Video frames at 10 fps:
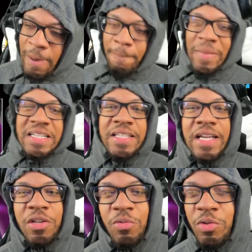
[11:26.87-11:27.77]
Let's say
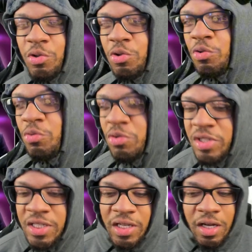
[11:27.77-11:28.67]
you
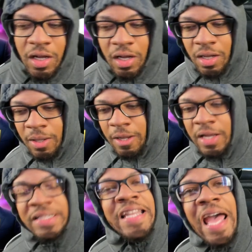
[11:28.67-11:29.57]
see a
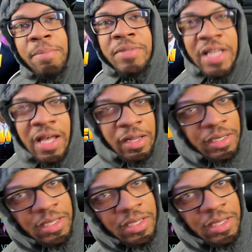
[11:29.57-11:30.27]
damsel.